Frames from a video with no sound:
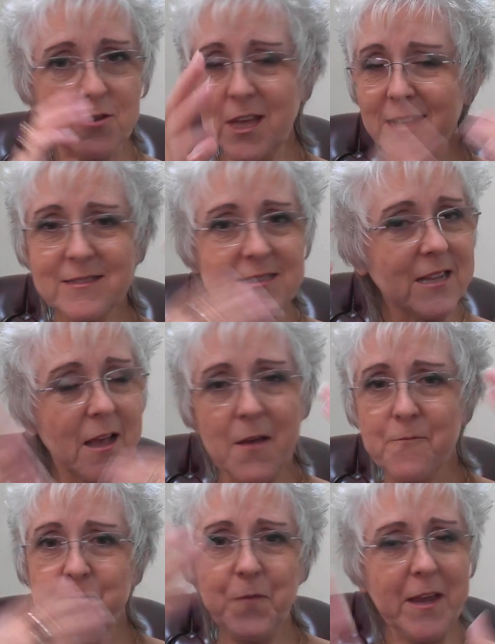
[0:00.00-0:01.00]
This
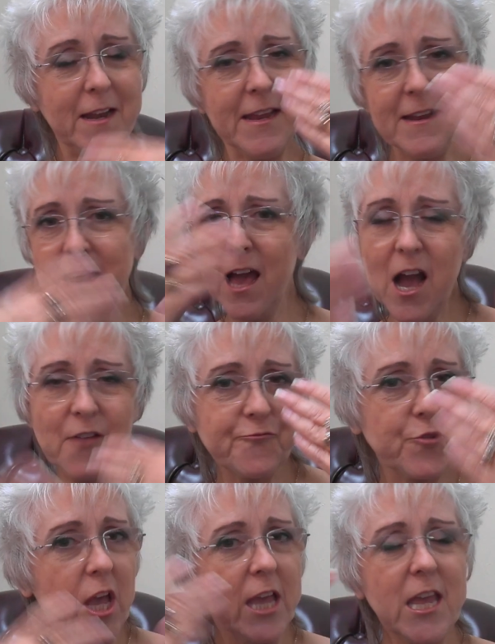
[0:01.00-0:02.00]
feeling
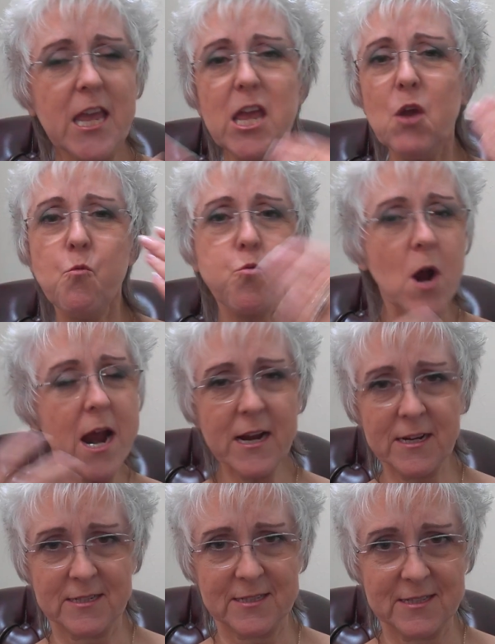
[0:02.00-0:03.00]
love, it
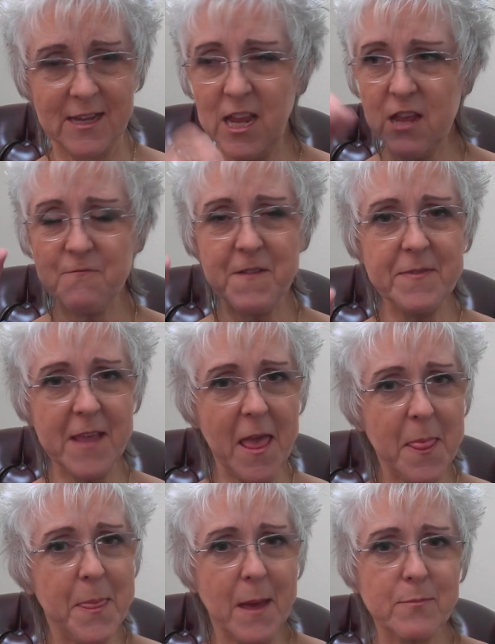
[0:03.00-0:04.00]
works. Even
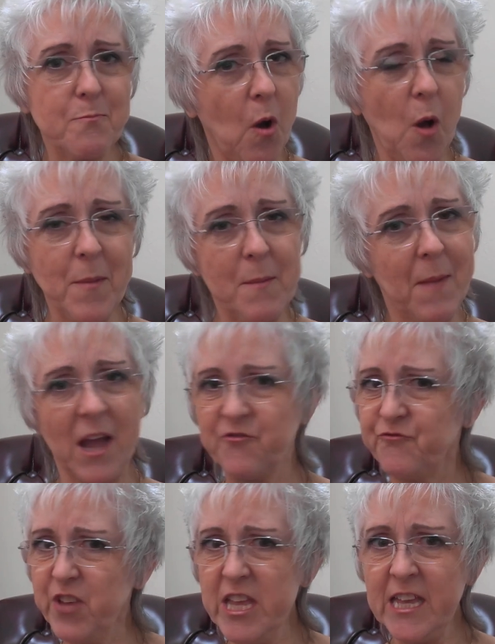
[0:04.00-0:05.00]
in that moment, I
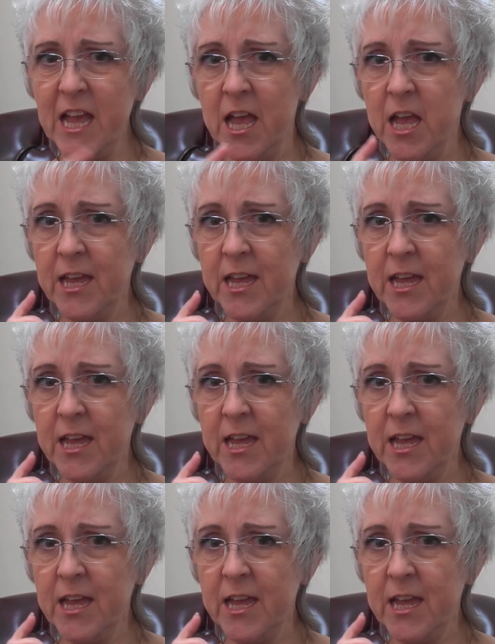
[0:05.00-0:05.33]
think